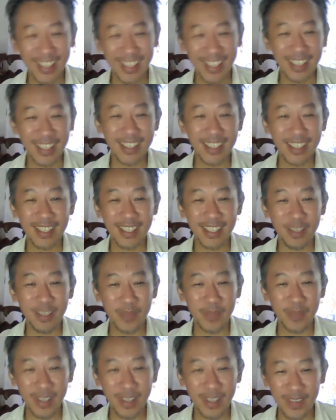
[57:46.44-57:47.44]
This is
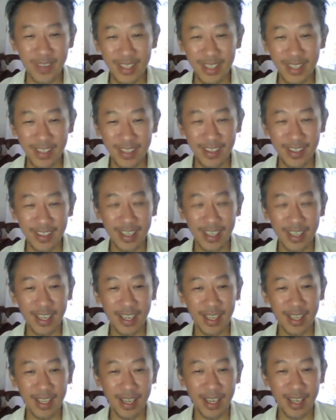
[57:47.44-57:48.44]
something which,
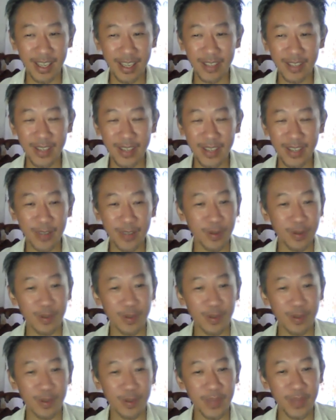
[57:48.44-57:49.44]
I know
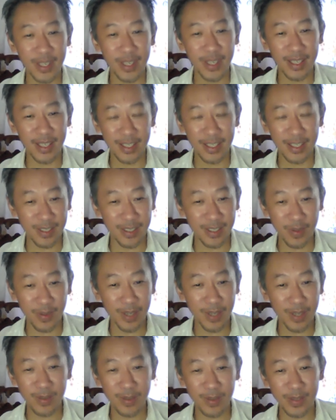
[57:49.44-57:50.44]
Swami is the
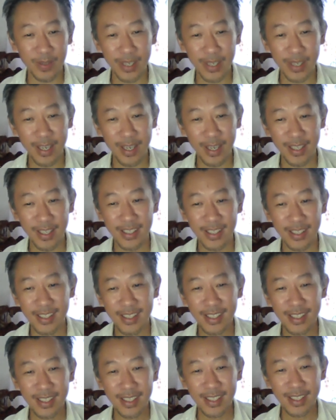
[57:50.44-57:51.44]
one who did it,
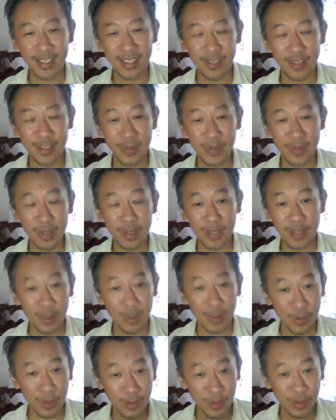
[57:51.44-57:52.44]
because I
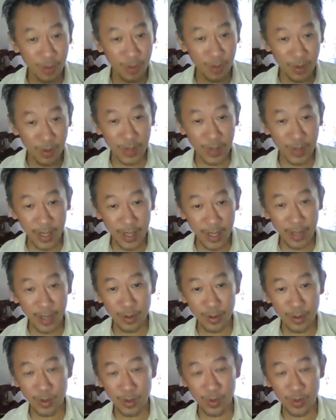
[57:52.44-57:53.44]
was so
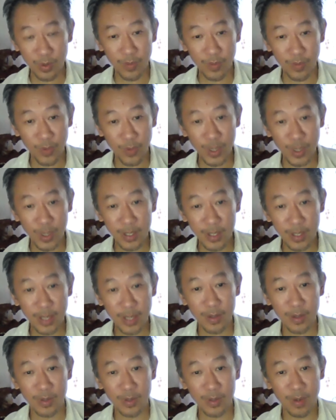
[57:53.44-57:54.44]
into
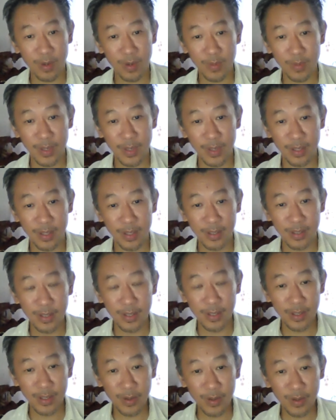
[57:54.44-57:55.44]
focusing on Swami,
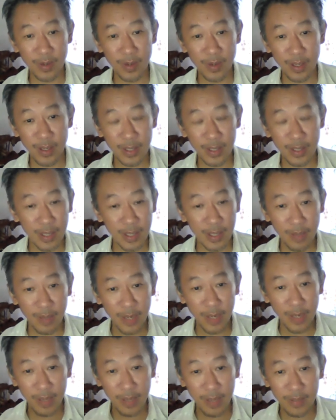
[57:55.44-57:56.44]
it never
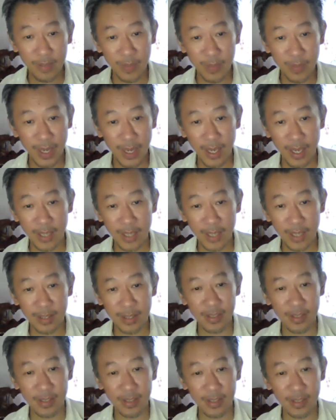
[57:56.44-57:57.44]
leaves my
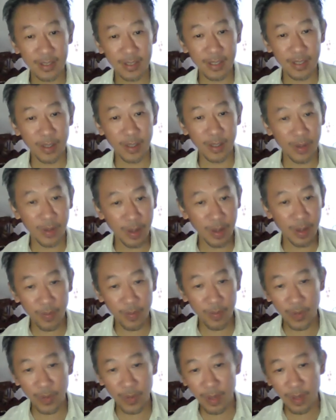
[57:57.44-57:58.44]
eyes,
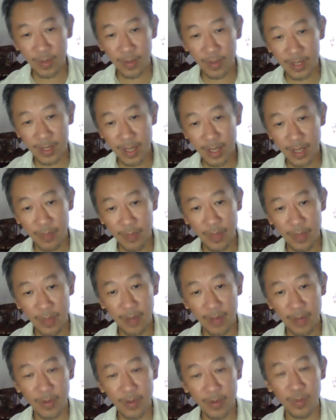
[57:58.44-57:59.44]
every step,
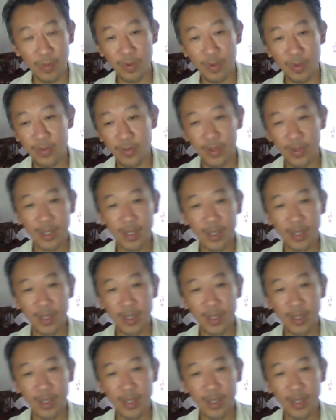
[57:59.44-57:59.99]
every move.